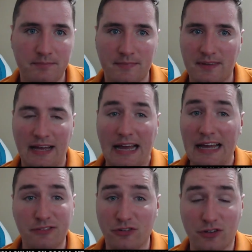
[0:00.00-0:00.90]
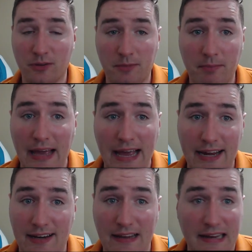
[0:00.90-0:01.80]
Haas is going to be
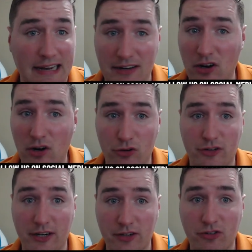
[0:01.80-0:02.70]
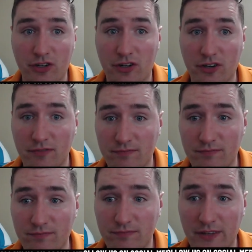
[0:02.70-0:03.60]
backing a lot of cars next year.
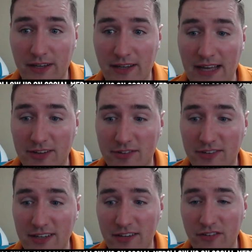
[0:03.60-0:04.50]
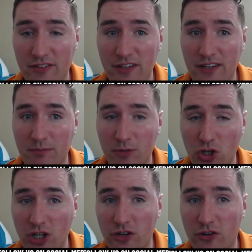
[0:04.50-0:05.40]
Like Haas CNC and
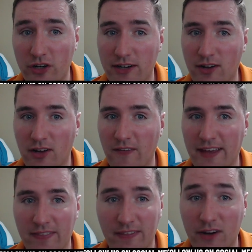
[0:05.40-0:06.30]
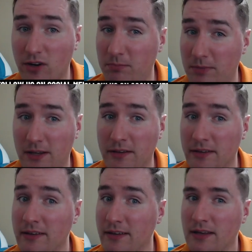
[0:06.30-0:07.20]
machinery and all that, they're going to be
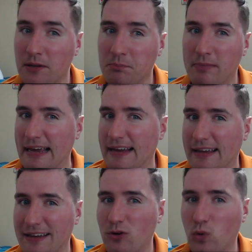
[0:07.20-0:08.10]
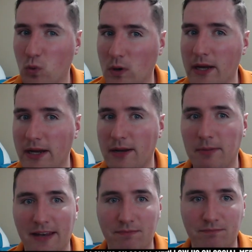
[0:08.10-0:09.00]
backing quite a
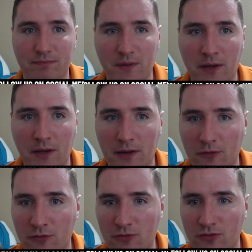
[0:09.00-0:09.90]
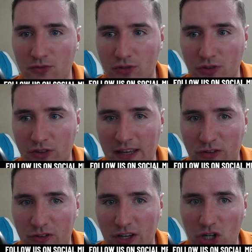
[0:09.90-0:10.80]
bit of the
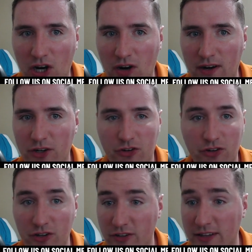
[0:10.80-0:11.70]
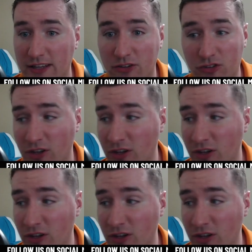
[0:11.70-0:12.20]
SHR entries unless